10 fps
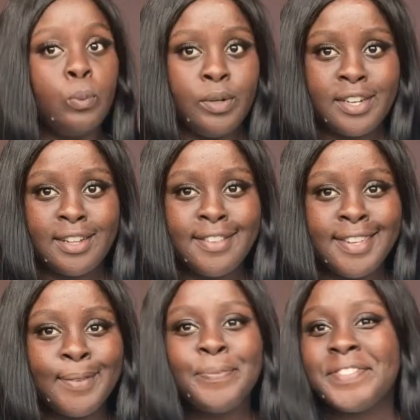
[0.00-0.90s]
we shall
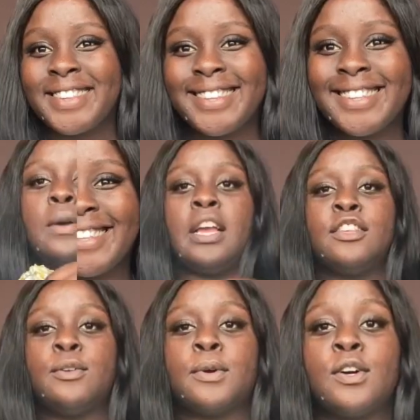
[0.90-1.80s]
see. Okay,
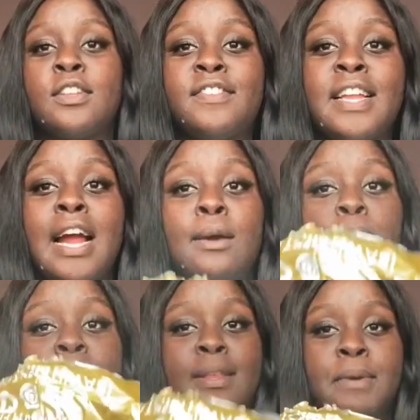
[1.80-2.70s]
so we're gonna start
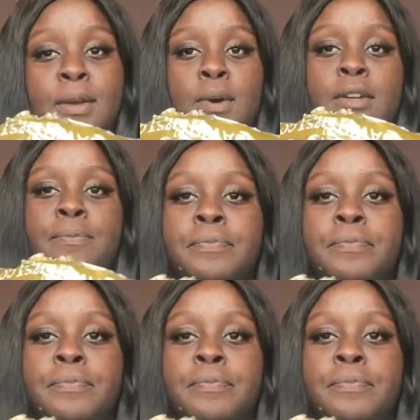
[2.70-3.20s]
with the big one,